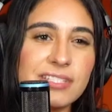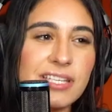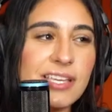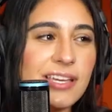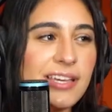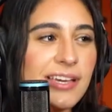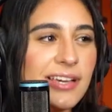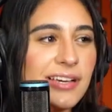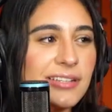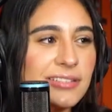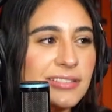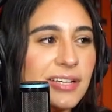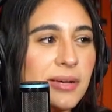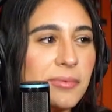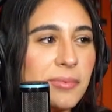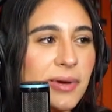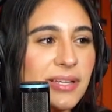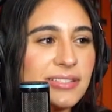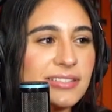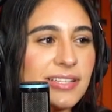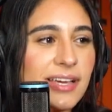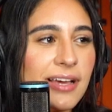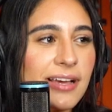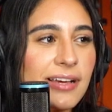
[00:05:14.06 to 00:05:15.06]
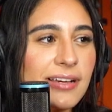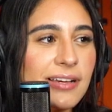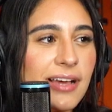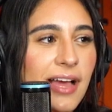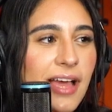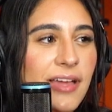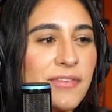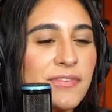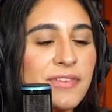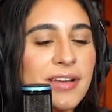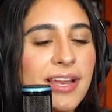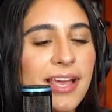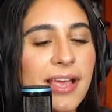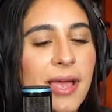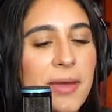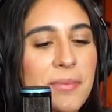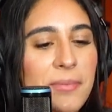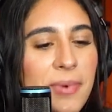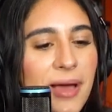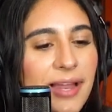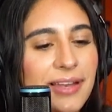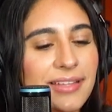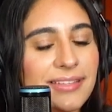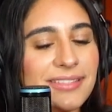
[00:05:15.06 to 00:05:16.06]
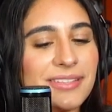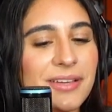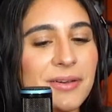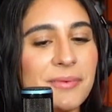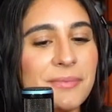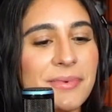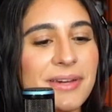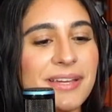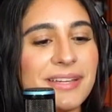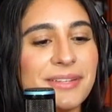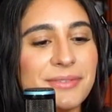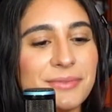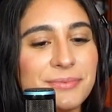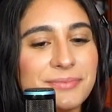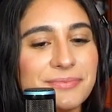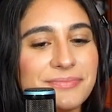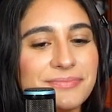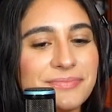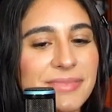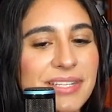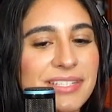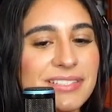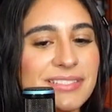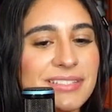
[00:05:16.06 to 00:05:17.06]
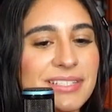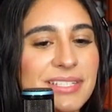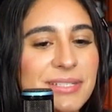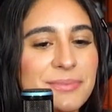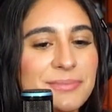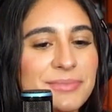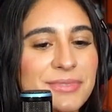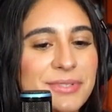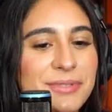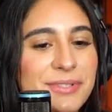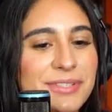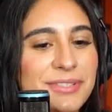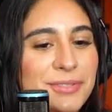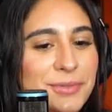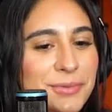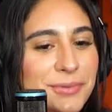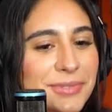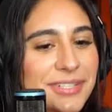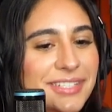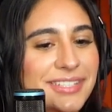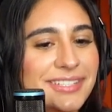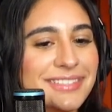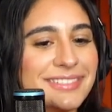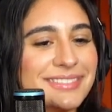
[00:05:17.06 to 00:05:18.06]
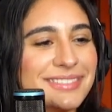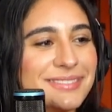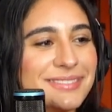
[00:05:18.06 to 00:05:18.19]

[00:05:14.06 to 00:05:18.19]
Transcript: Yeah, about that. Okay. I feel like I balance out my my sleep during the week.